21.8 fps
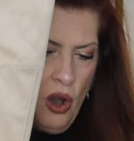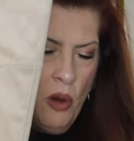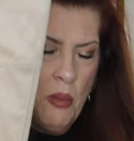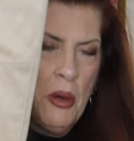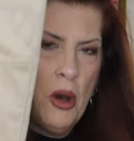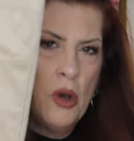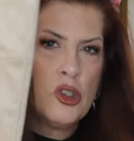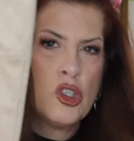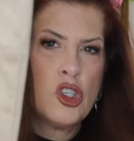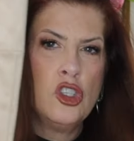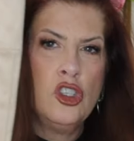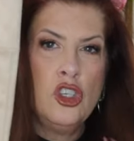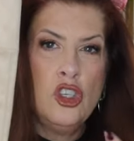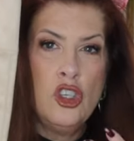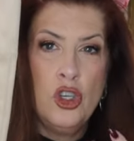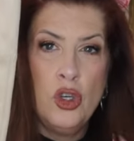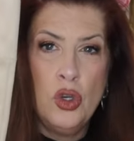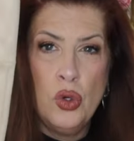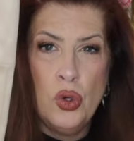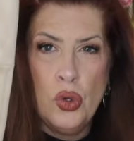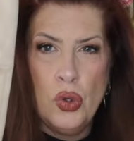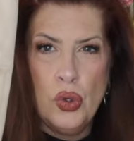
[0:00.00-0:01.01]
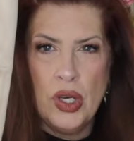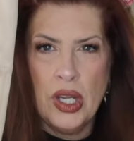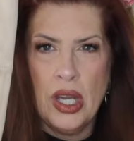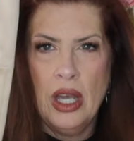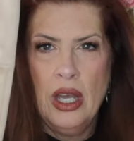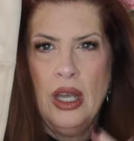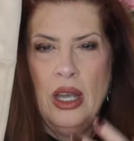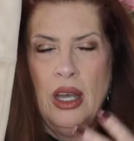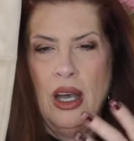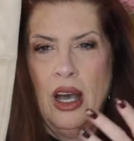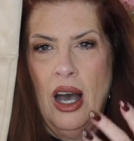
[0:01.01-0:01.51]
almost nude,
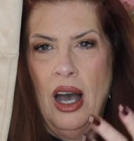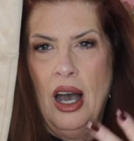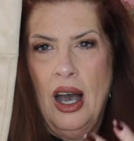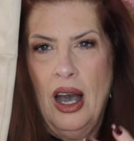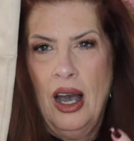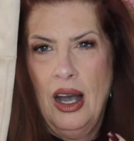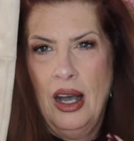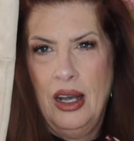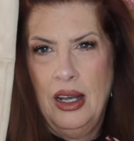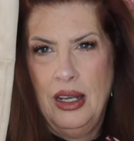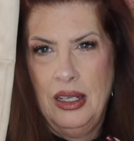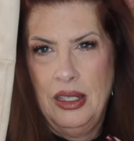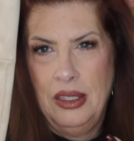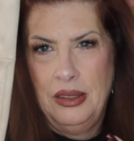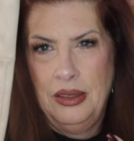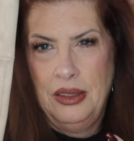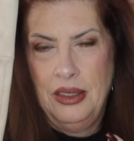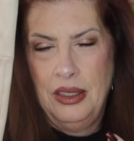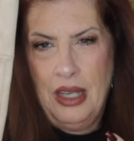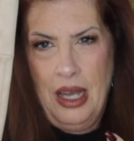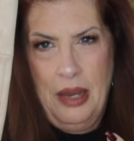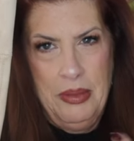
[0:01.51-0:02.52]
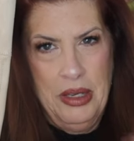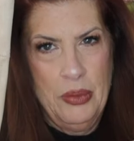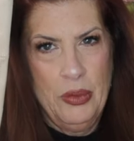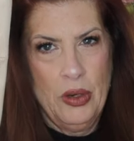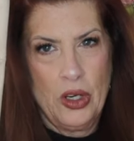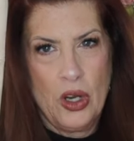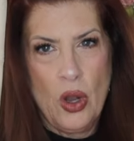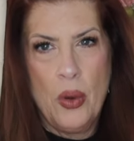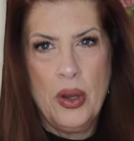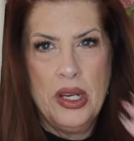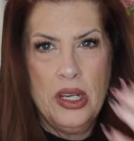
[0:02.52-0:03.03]
uh, I mean,
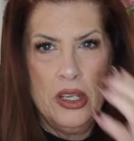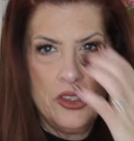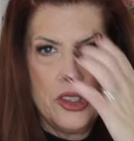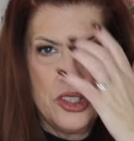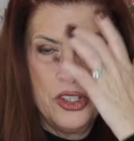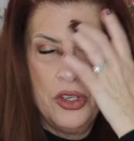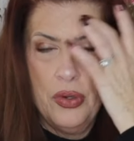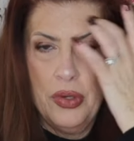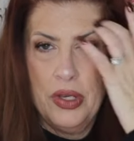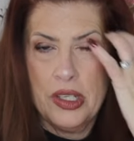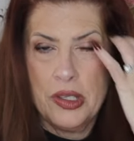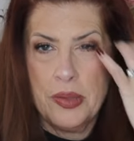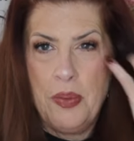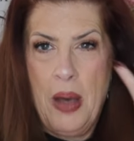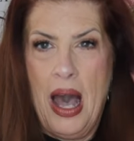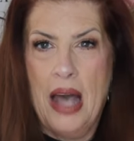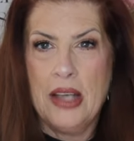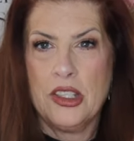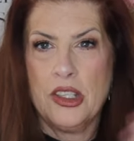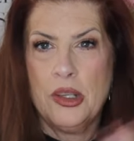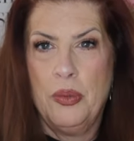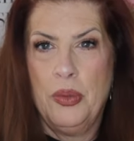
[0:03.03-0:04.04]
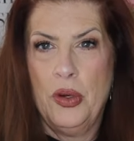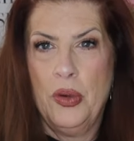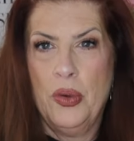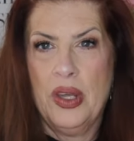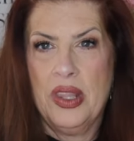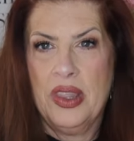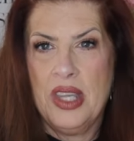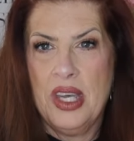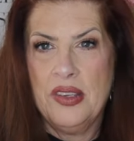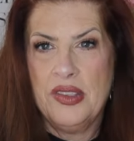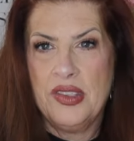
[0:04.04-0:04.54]
we're going as nude as possible
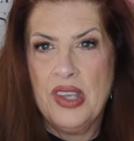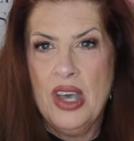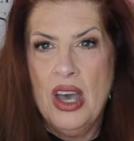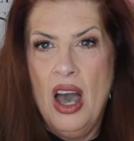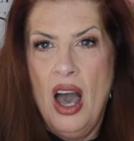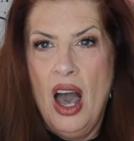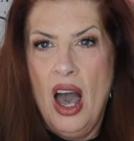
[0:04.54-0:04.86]
with this,